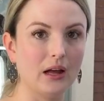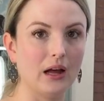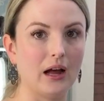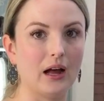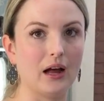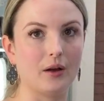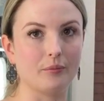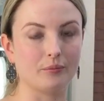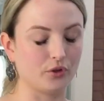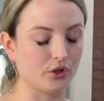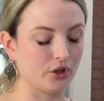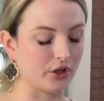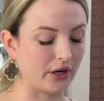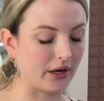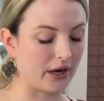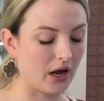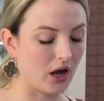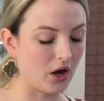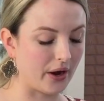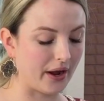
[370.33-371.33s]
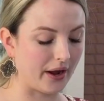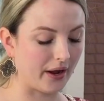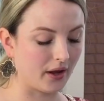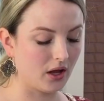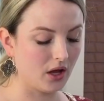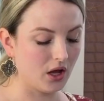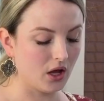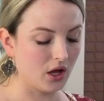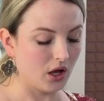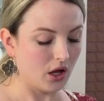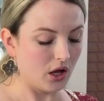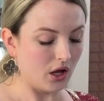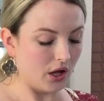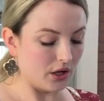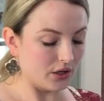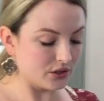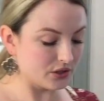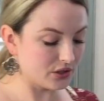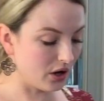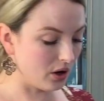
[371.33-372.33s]
You're good. Okay.
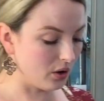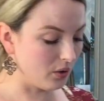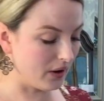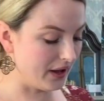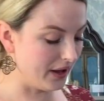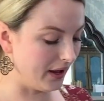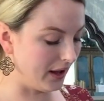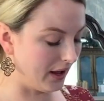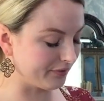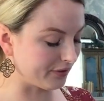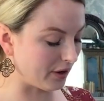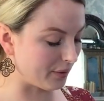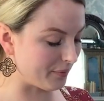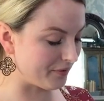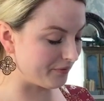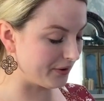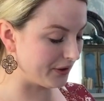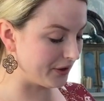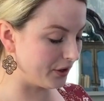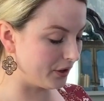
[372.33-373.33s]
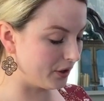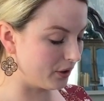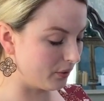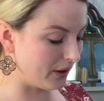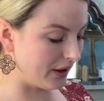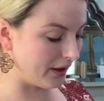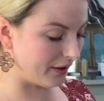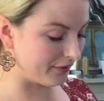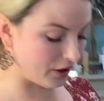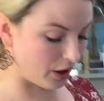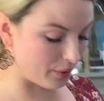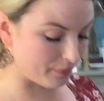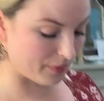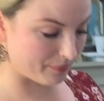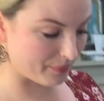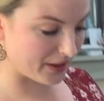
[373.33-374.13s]
So I've got my video, I've got my